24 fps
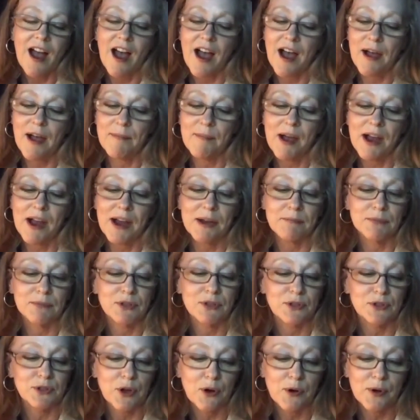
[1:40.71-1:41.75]
Um, I am
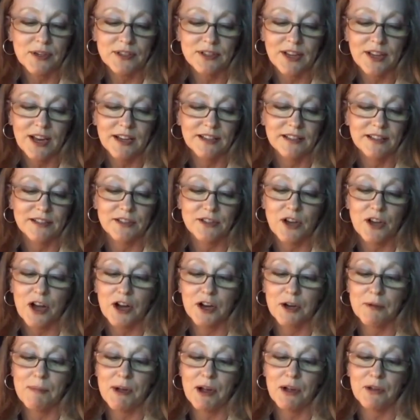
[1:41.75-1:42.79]
so excited to
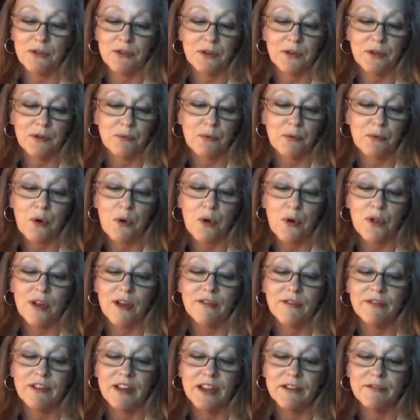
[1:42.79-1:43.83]
talk about the role
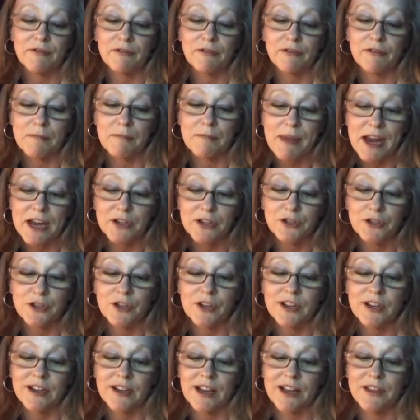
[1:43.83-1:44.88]
of
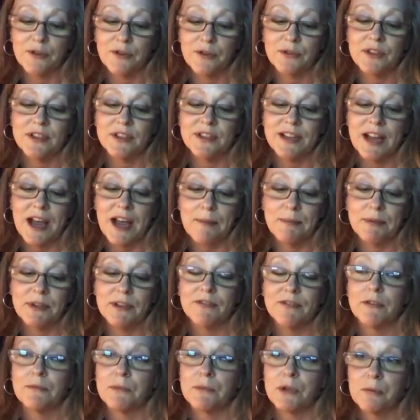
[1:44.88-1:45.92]
inflammation and those
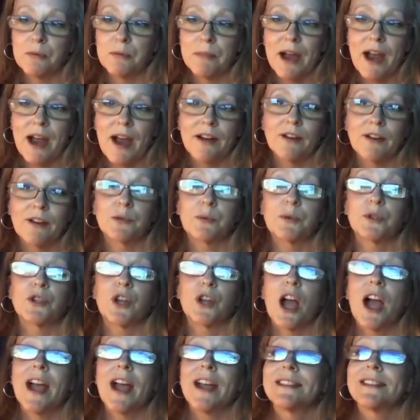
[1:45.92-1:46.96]
adaptive immune patterns,
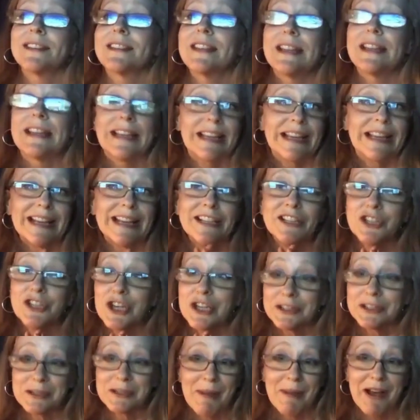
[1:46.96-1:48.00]
which I see in
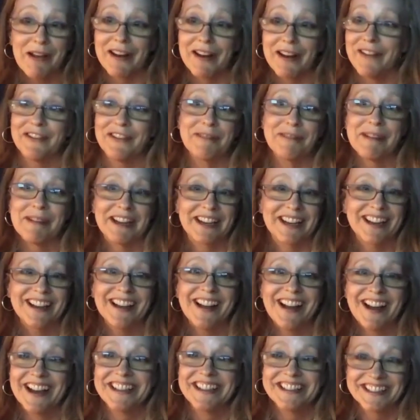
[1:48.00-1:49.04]
just about
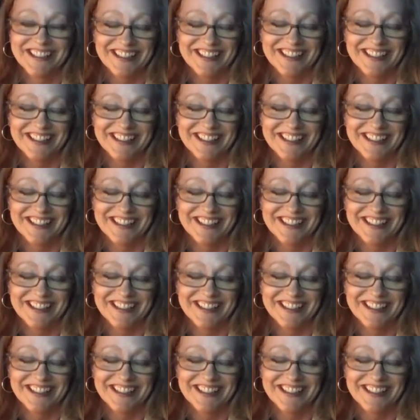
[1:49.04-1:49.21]
everybody I